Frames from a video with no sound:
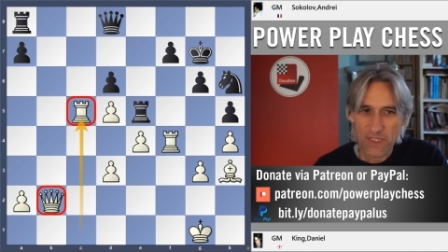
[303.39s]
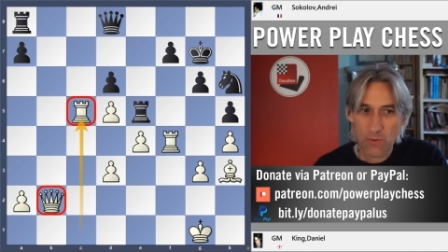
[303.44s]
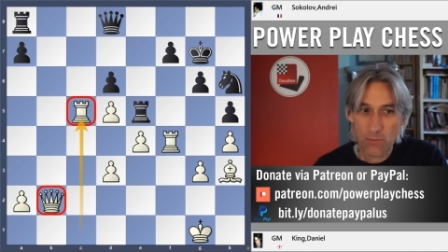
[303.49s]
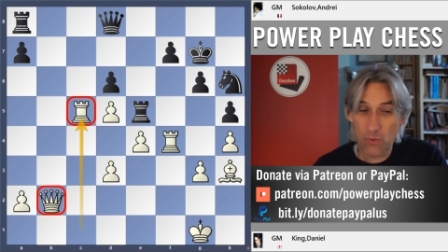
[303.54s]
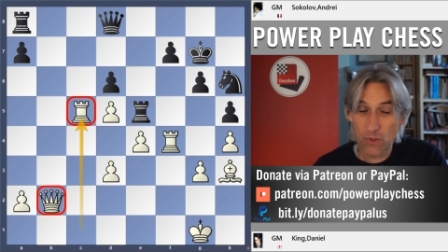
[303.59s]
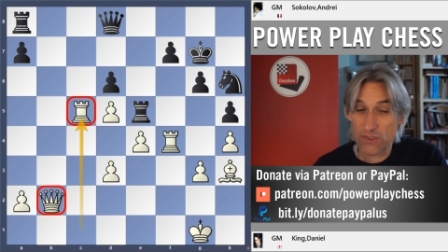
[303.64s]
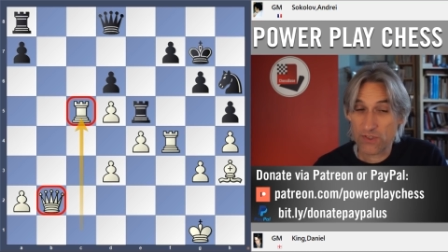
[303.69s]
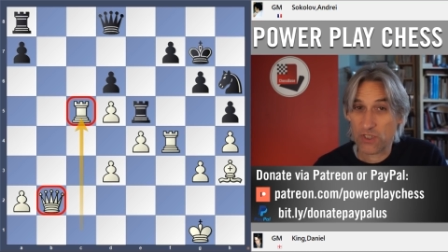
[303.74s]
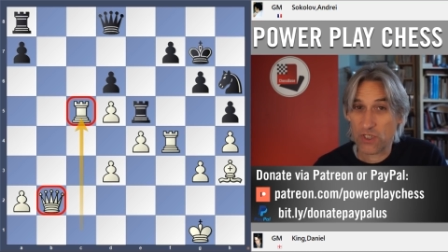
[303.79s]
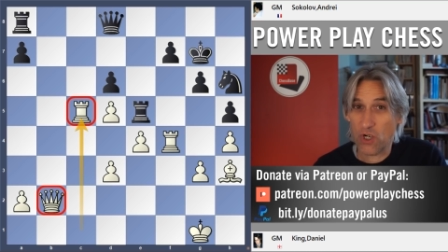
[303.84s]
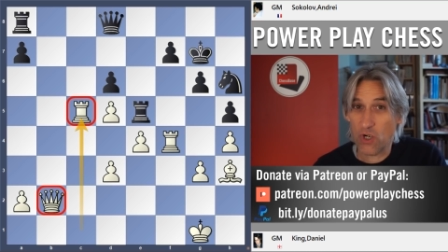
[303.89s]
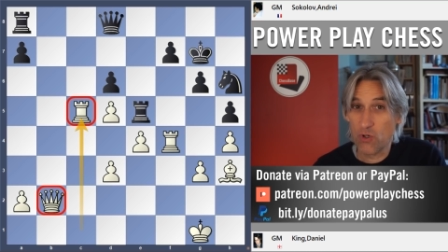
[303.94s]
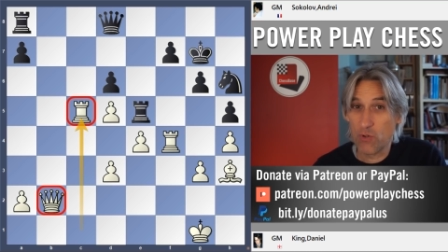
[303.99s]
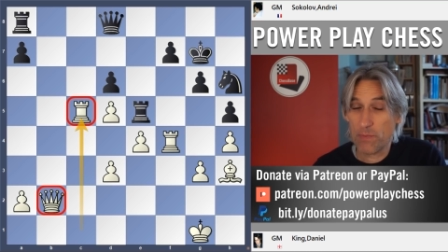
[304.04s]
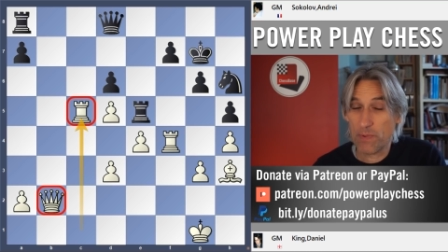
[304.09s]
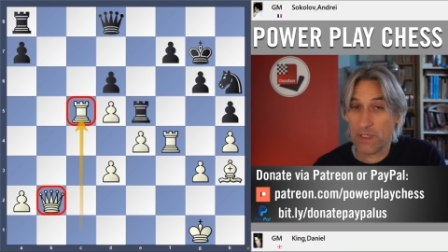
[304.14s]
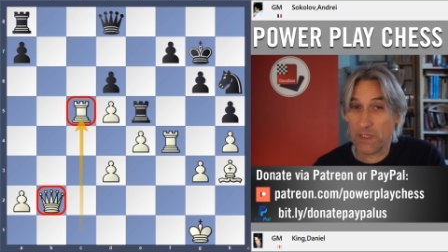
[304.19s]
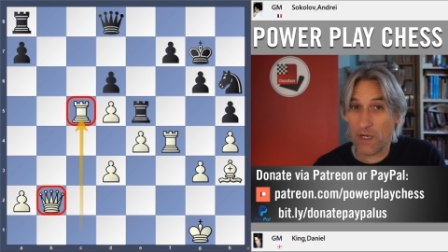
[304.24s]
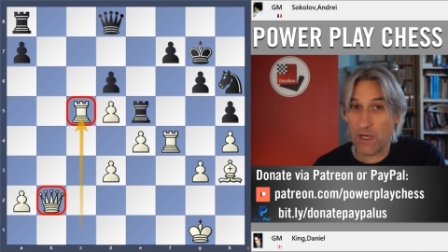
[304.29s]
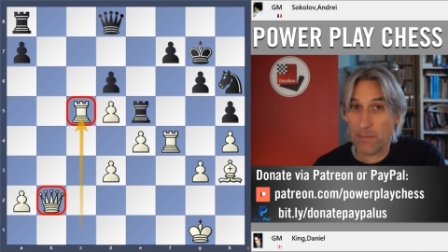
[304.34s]
was to
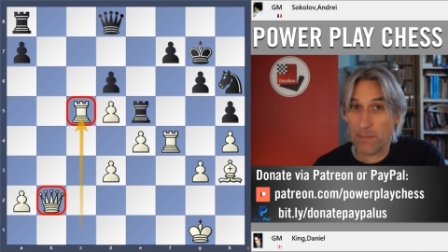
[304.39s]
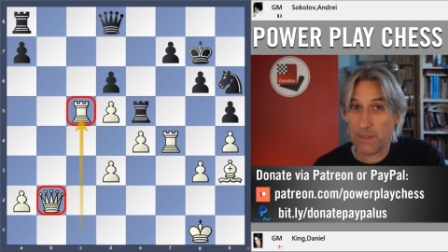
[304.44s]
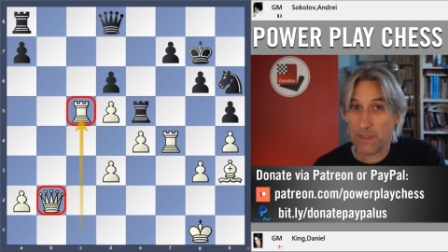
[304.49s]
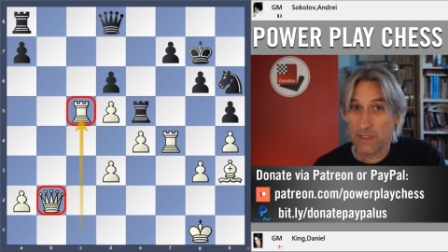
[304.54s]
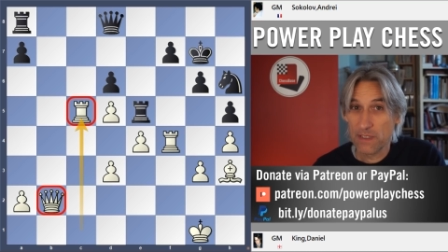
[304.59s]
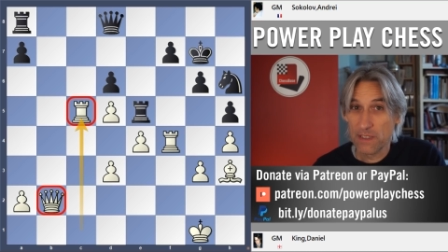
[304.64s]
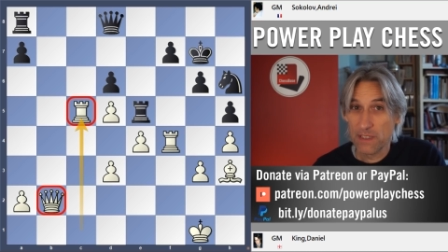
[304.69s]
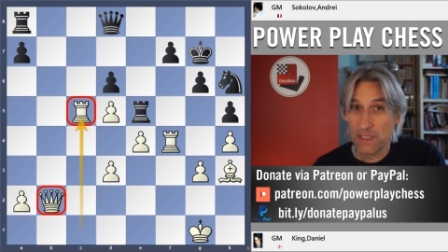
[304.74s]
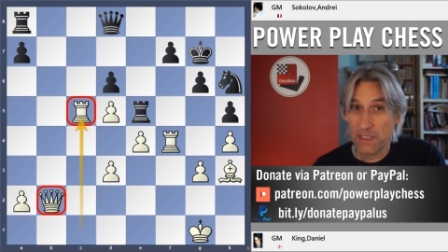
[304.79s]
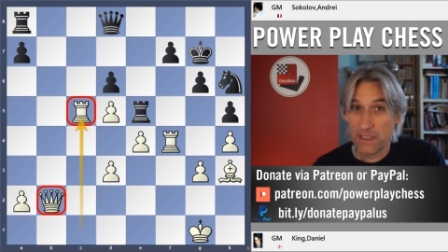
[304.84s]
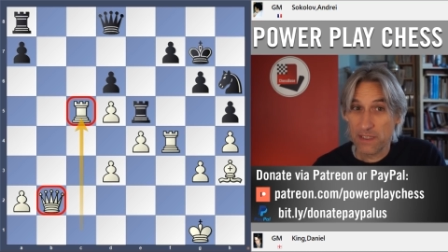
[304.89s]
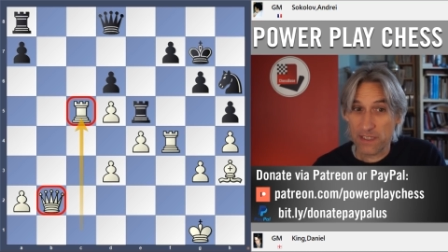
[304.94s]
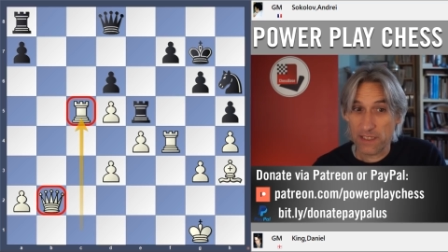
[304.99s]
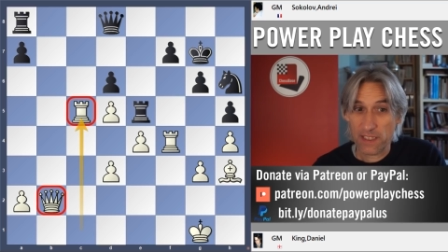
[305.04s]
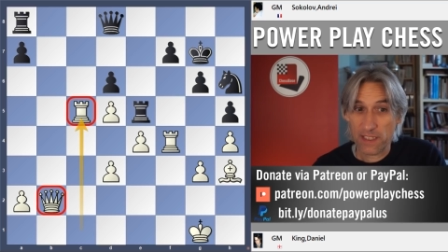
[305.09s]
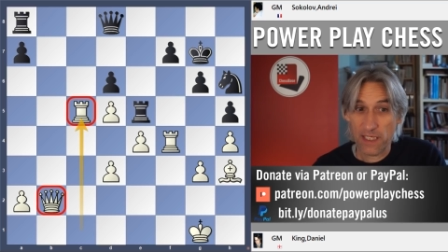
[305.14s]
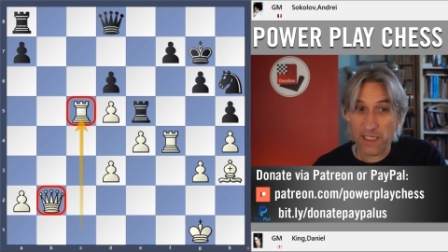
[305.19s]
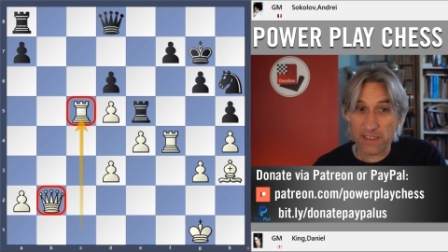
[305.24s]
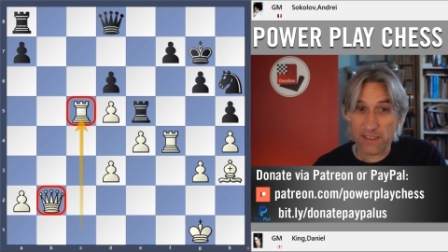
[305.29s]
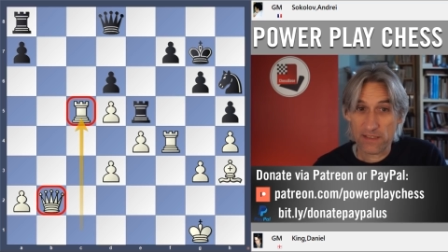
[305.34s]
open up the
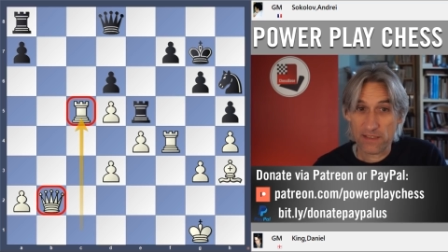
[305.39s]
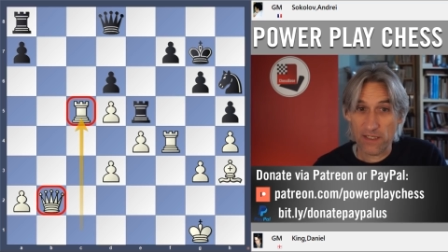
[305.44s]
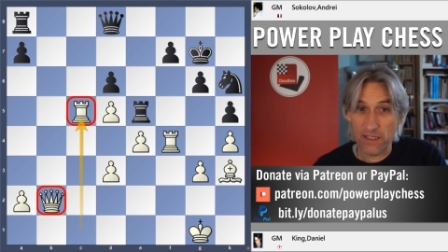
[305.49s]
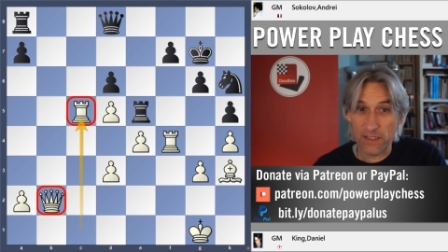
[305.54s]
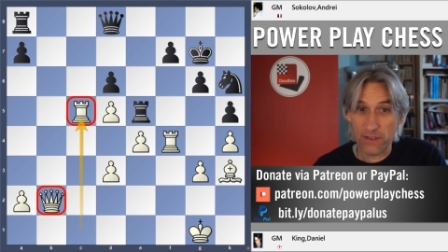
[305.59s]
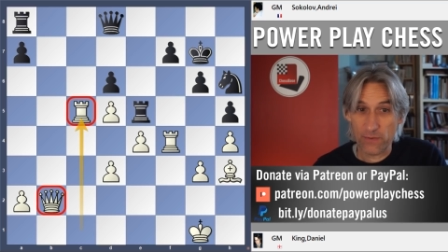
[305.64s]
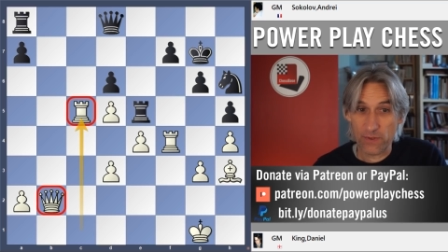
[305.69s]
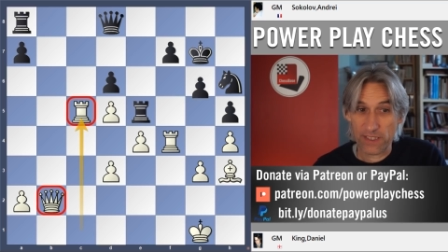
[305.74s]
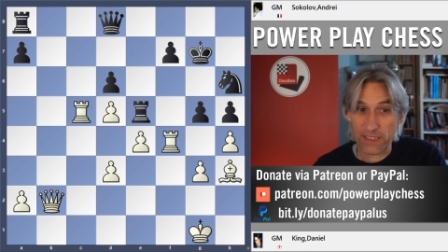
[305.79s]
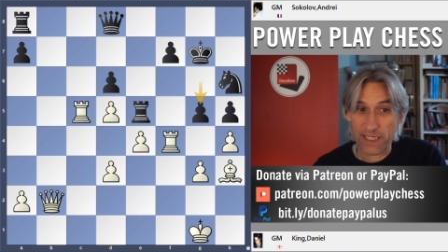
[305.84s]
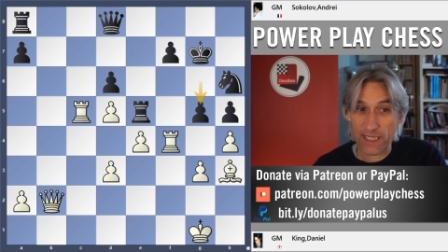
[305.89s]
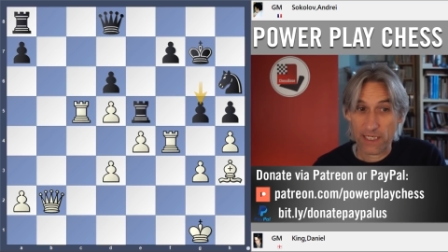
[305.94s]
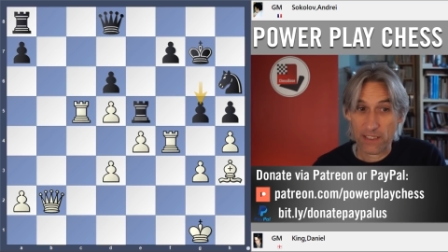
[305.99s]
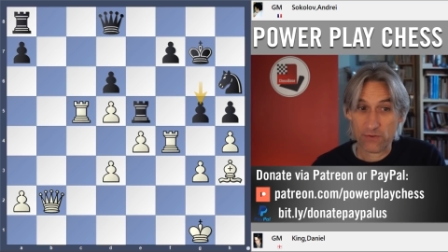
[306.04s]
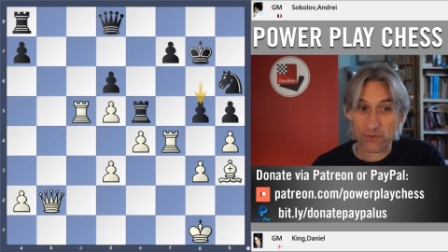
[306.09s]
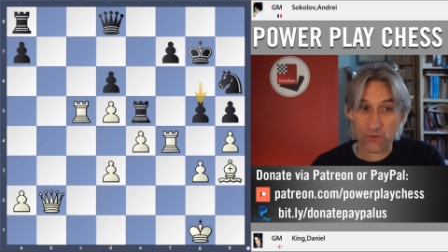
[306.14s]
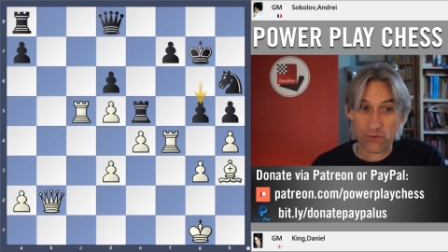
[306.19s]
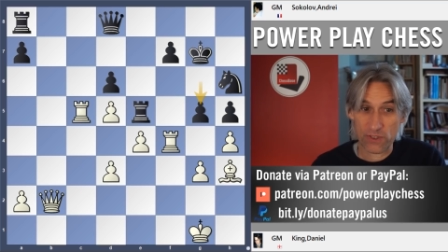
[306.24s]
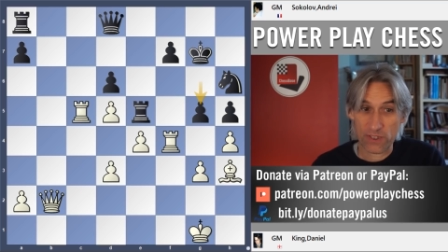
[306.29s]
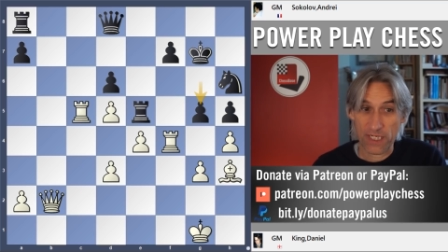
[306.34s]
king side with a
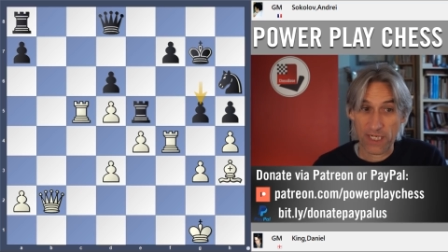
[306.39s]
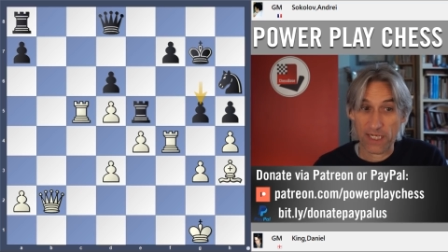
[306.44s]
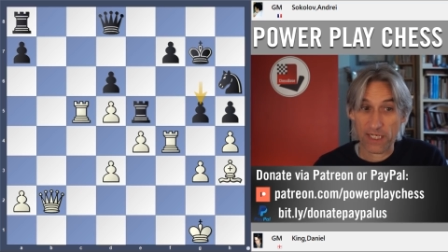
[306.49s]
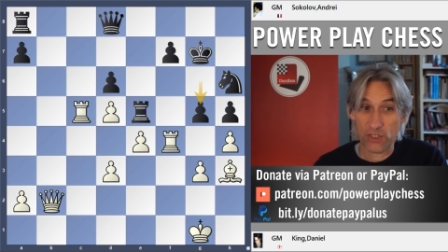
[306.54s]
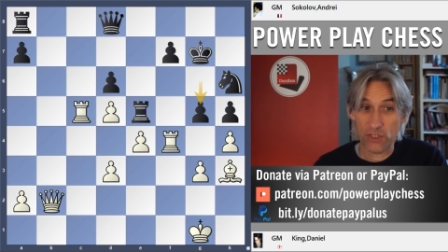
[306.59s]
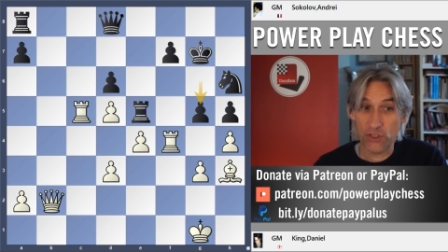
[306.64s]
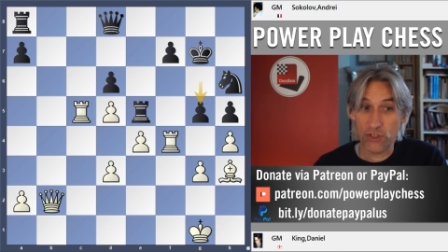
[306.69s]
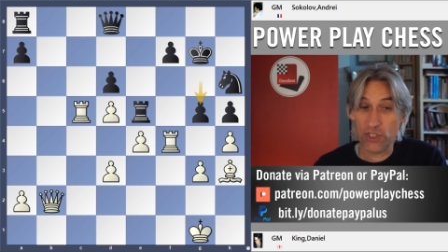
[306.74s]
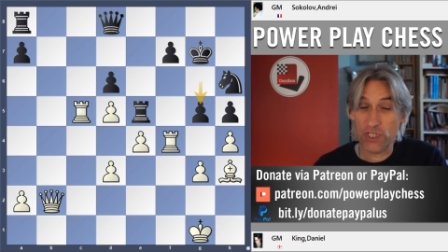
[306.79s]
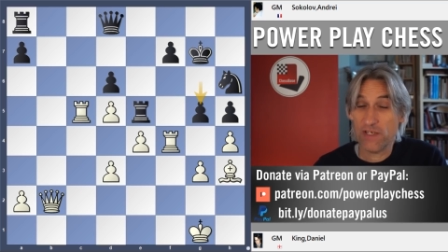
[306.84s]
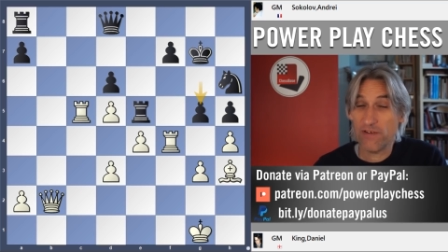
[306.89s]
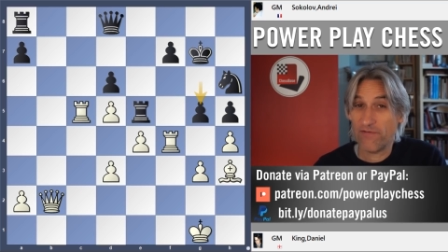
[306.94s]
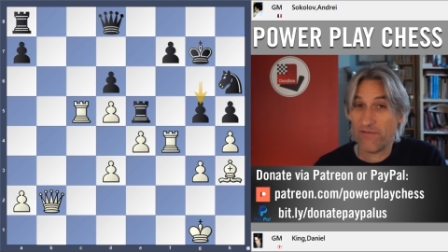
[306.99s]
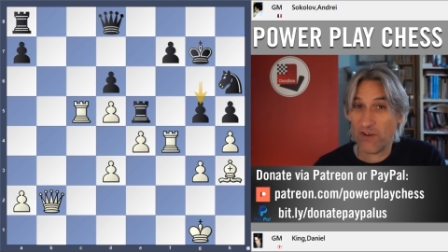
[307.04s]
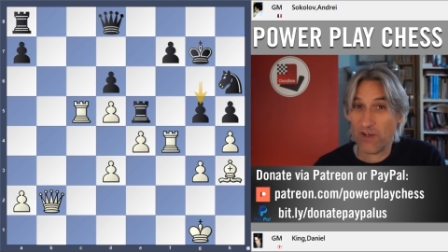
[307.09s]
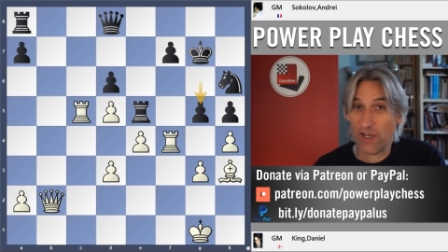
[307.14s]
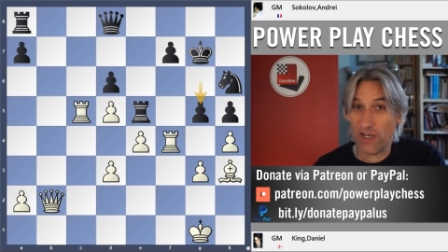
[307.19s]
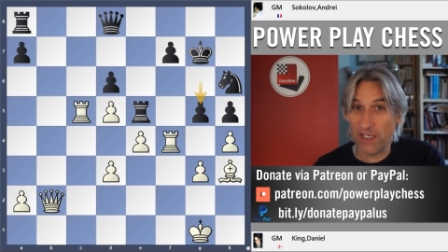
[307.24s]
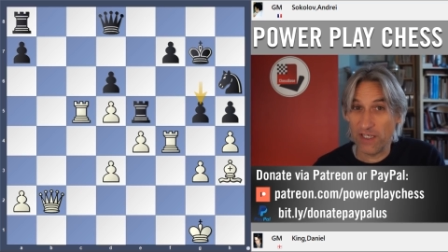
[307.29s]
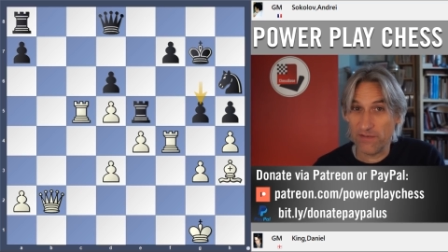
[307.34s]
counterattack
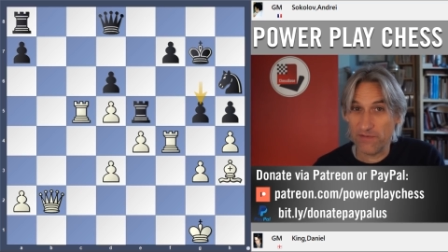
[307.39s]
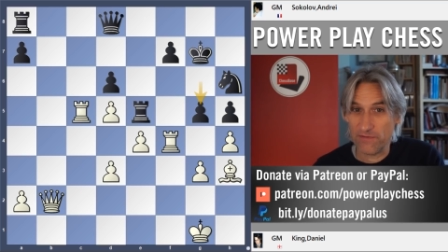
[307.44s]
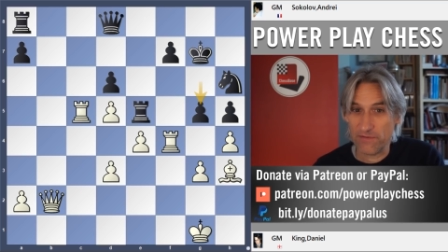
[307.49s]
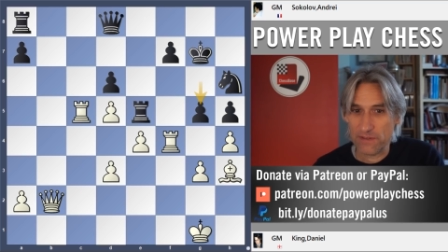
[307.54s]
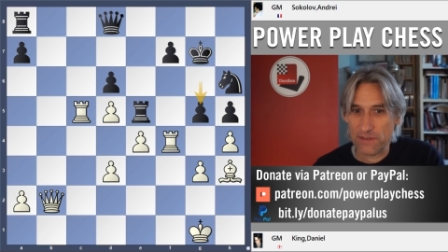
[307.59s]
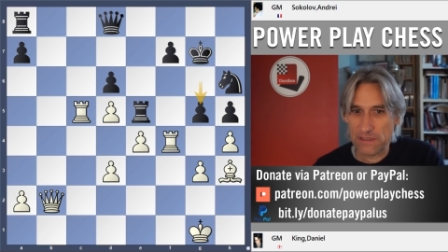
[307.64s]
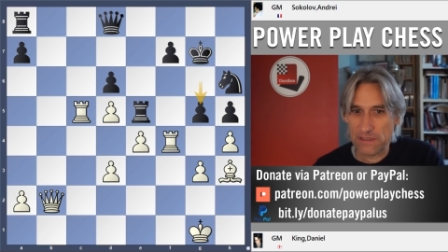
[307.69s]
g5.